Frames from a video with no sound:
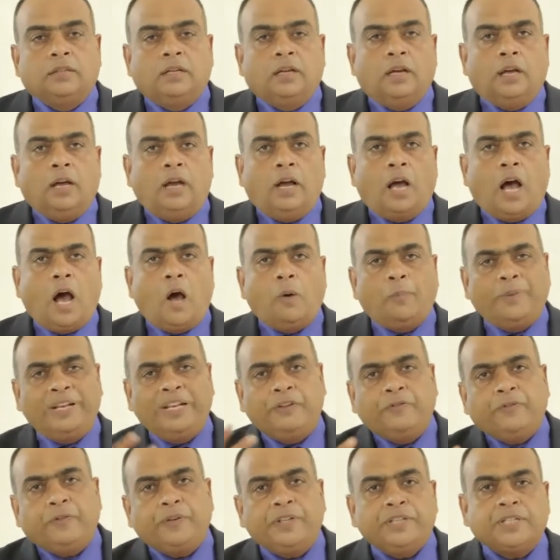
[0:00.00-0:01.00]
how
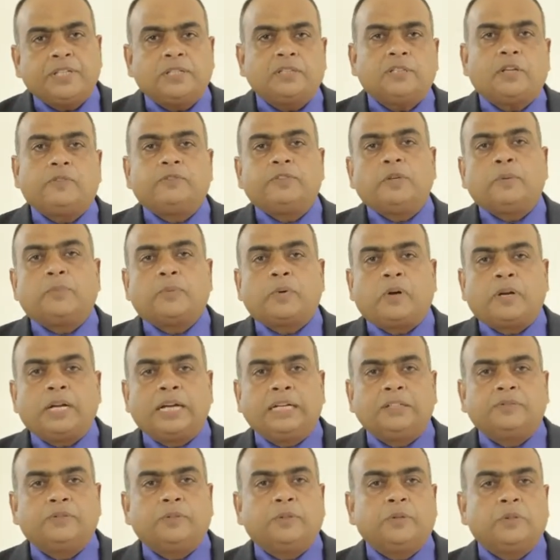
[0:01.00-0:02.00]
many features of your
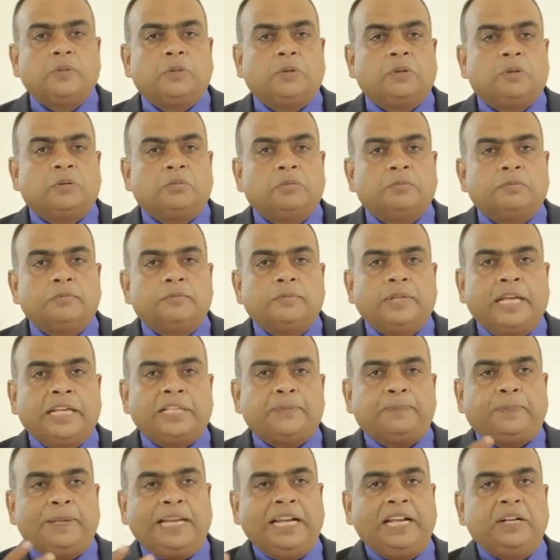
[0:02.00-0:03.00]
product would you
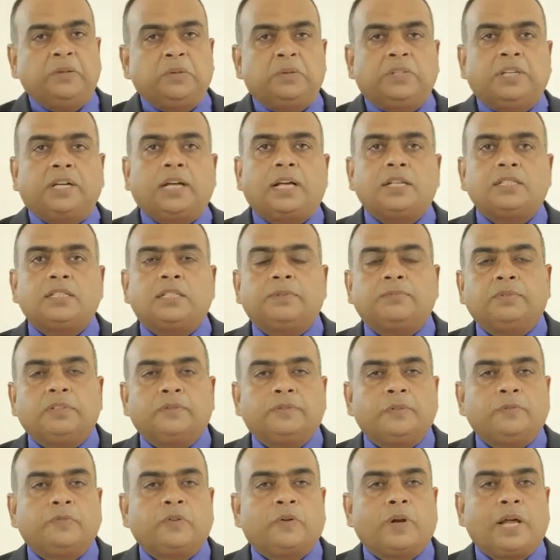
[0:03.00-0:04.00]
explain to the customer
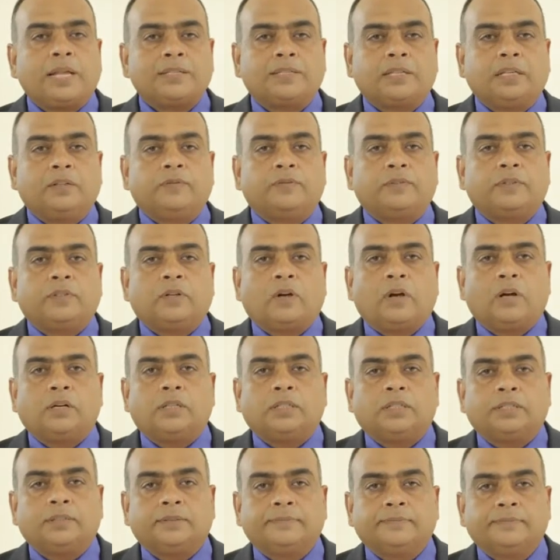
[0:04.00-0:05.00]
before asking for the
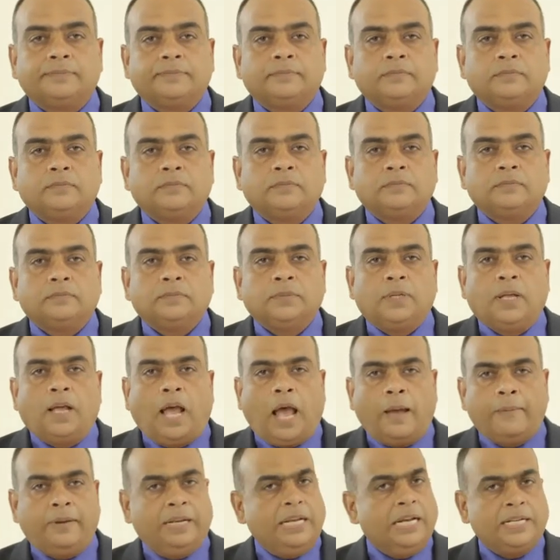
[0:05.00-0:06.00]
order?
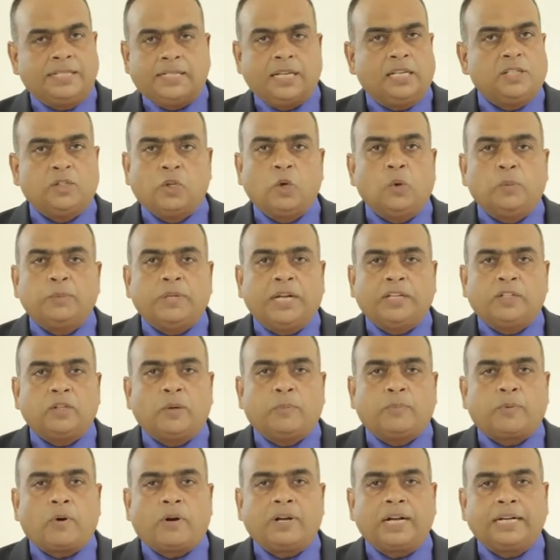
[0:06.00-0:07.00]
I mean, let's assume that your
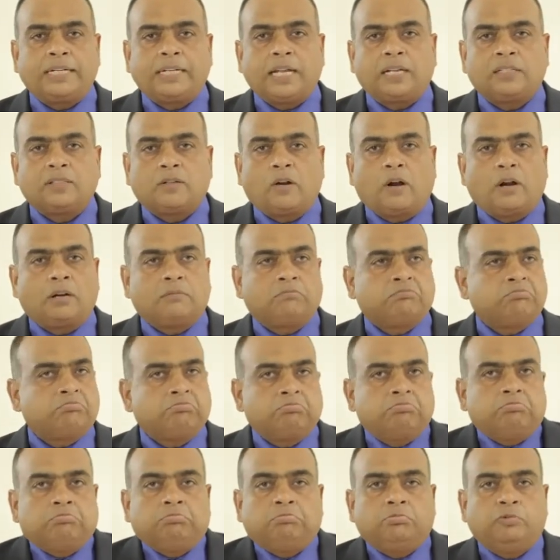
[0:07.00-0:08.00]
product has got
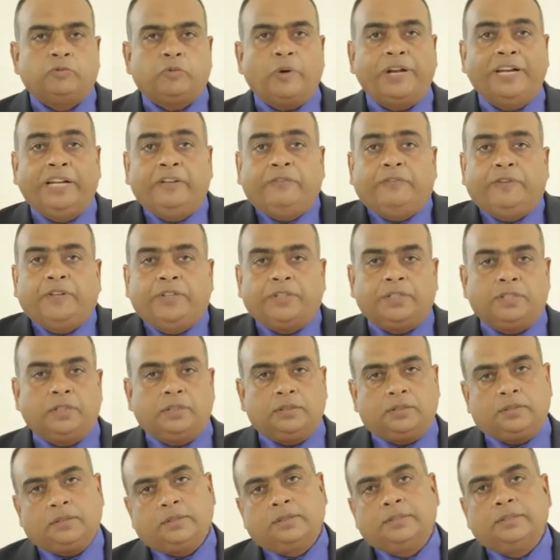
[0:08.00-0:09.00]
20
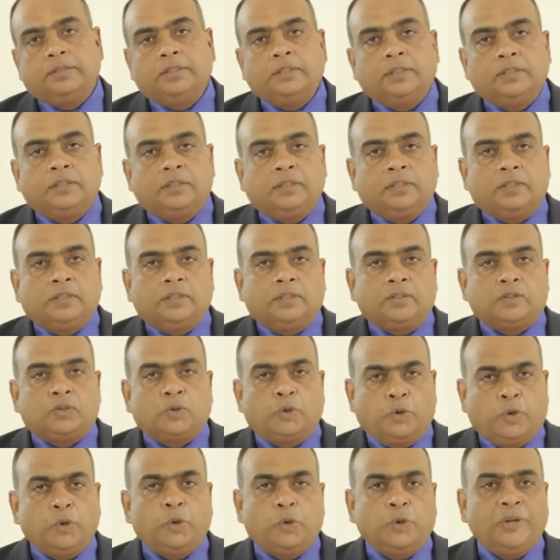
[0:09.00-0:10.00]
features. So
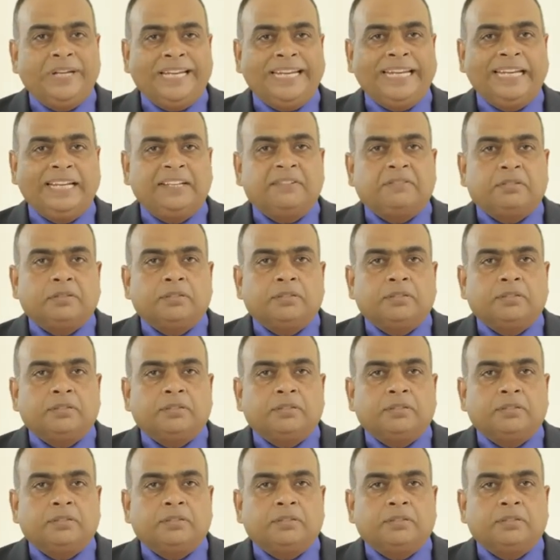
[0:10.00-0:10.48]
do you need